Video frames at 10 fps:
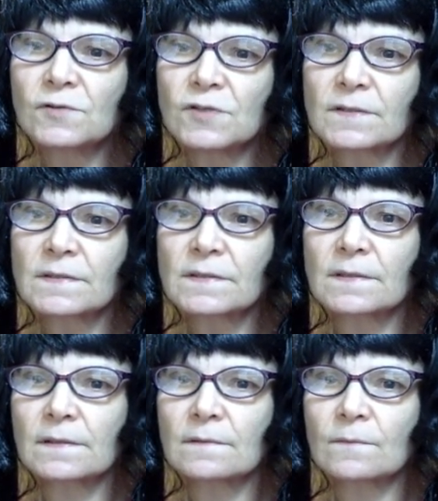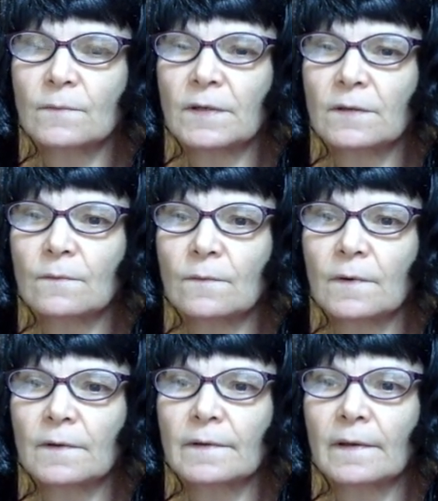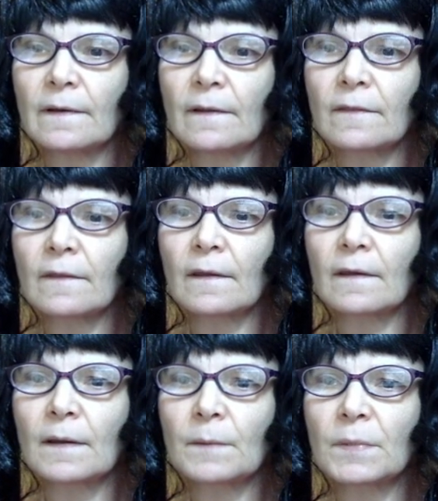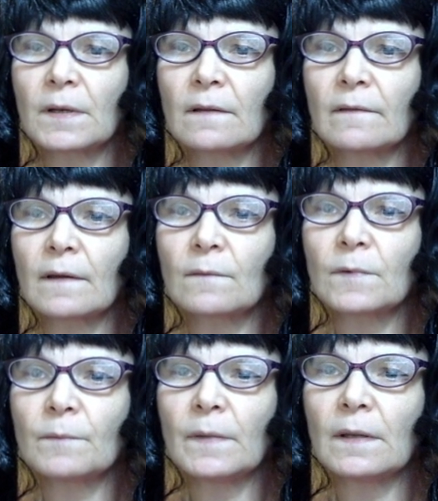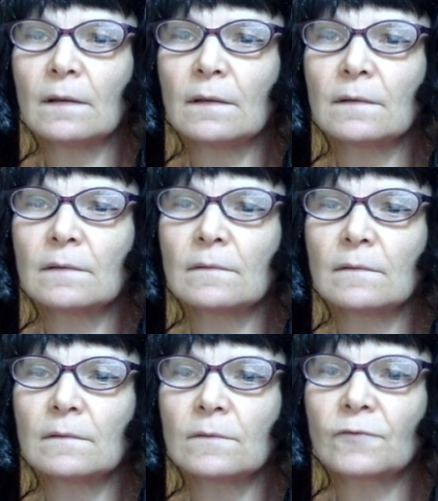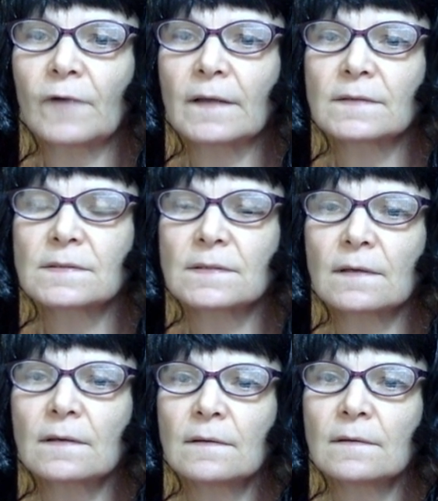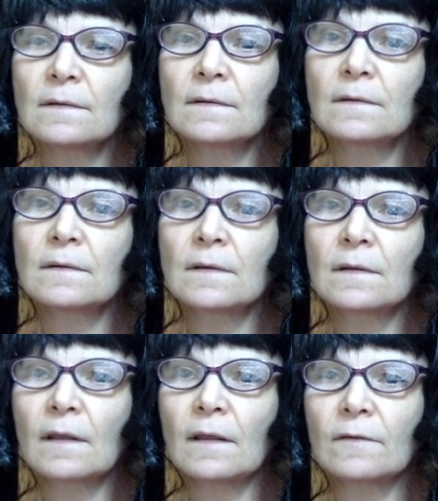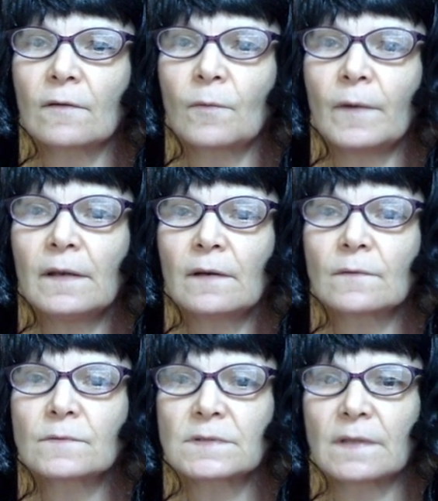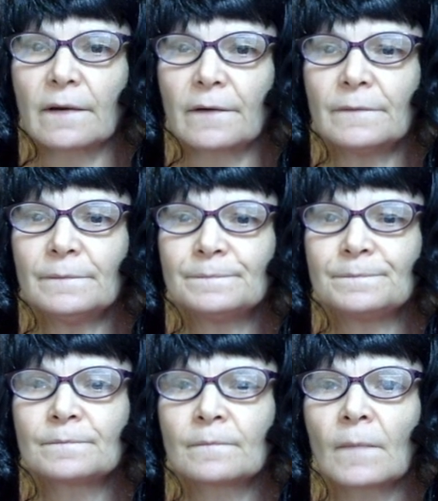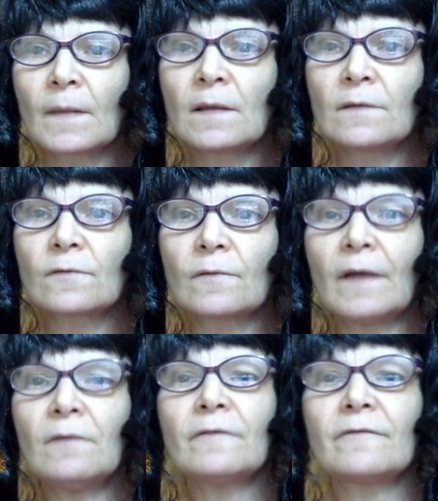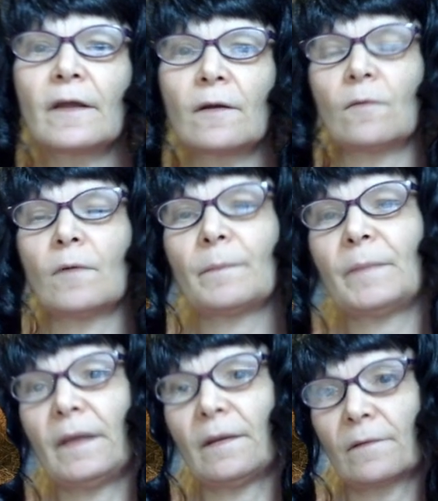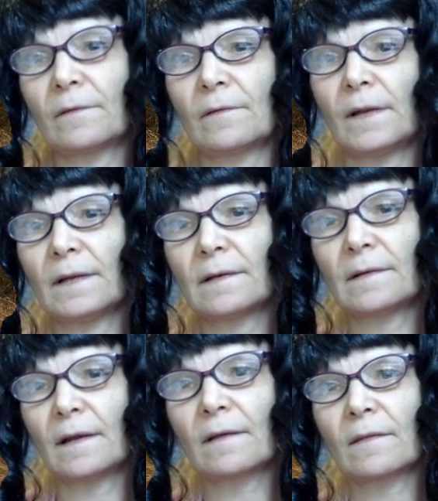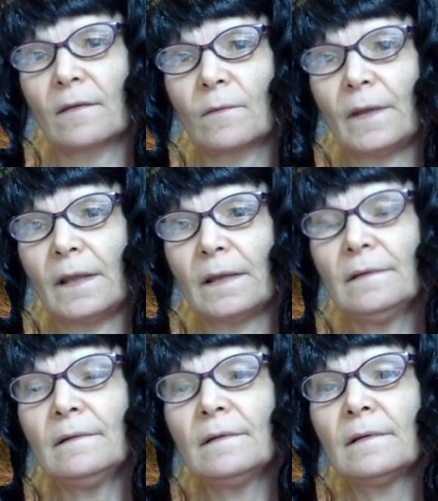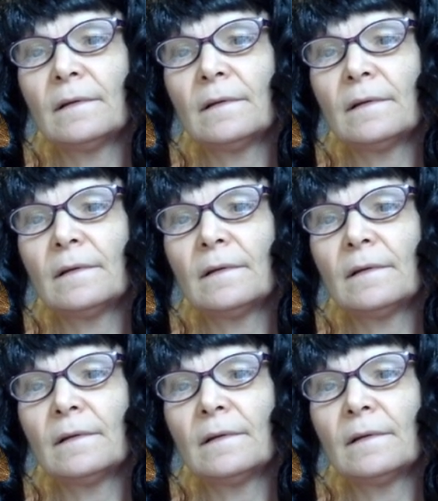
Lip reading: Just we don't want anything happening that would be drastic. Okay, the queen goes there. So now if I go up here and attack the queen,